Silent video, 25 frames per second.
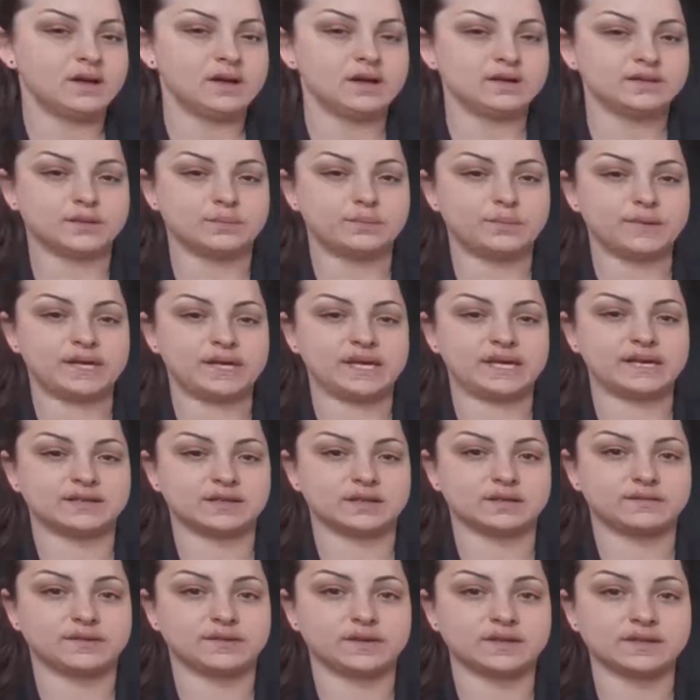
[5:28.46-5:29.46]
So B is
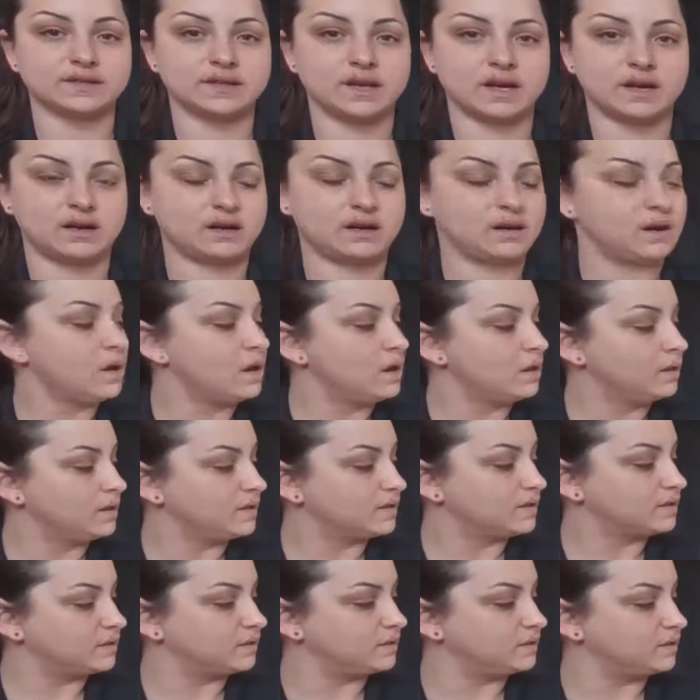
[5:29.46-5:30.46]
our first letter.
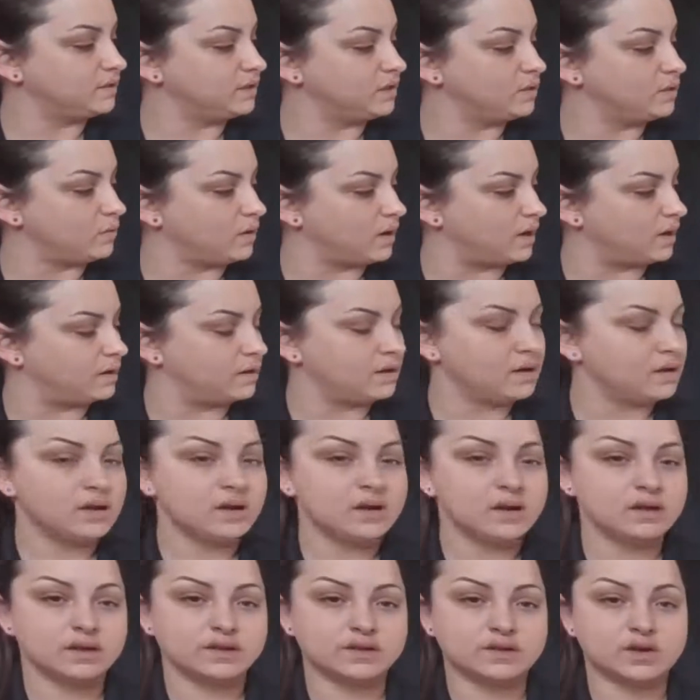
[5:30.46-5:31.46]
Let's continue on.
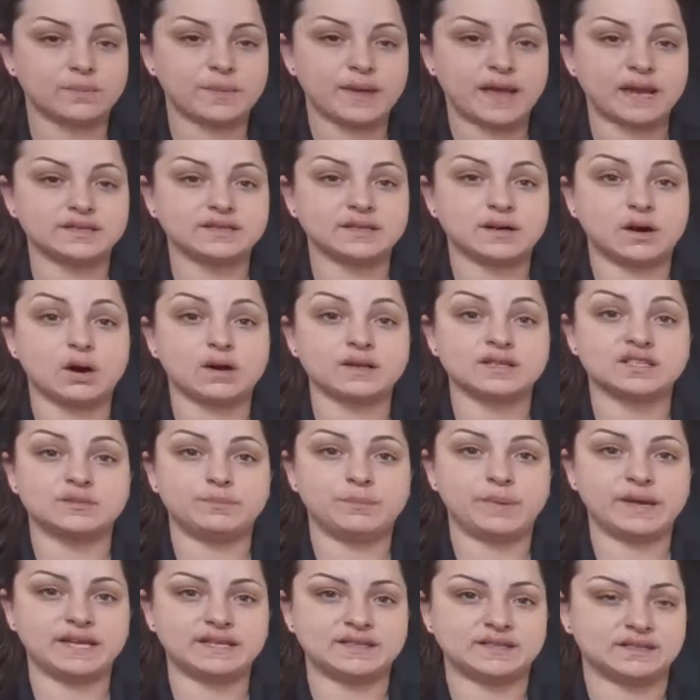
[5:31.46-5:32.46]
Let's go back to our
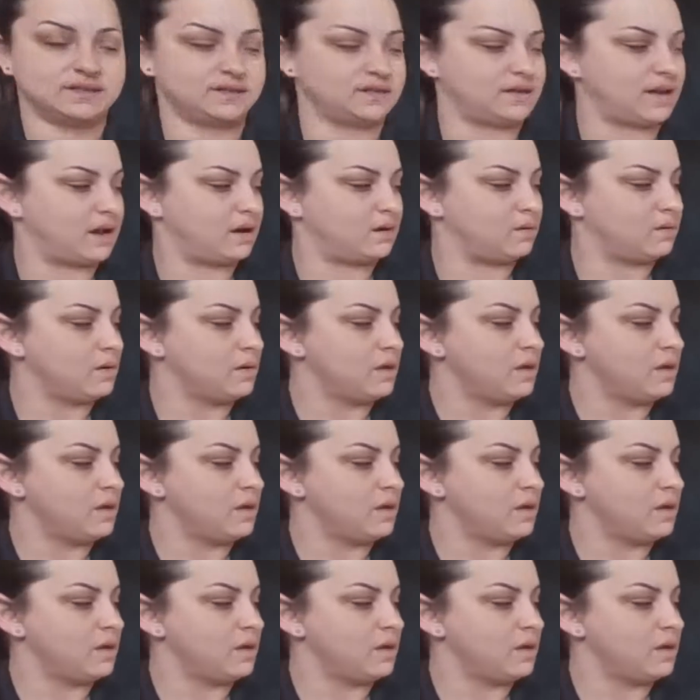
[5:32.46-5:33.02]
spaces now.